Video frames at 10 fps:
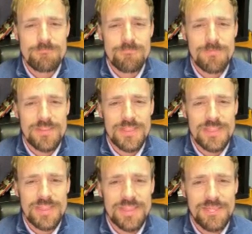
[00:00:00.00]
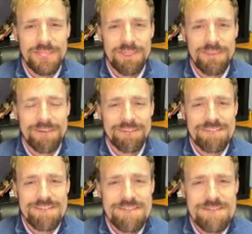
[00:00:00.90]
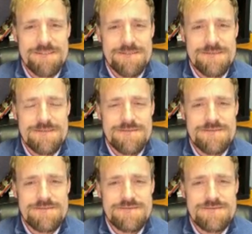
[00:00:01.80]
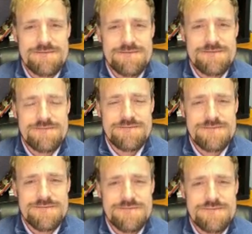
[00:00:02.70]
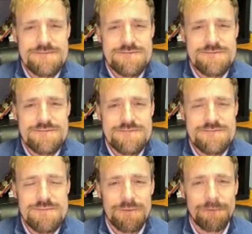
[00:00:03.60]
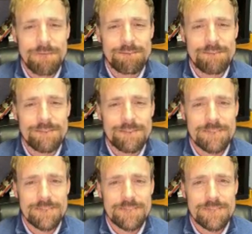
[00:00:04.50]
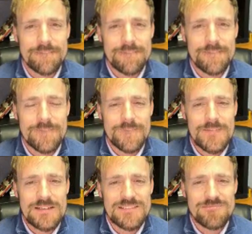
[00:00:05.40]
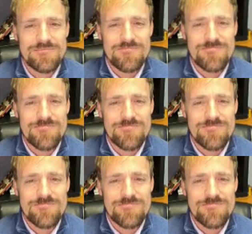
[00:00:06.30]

[no speech]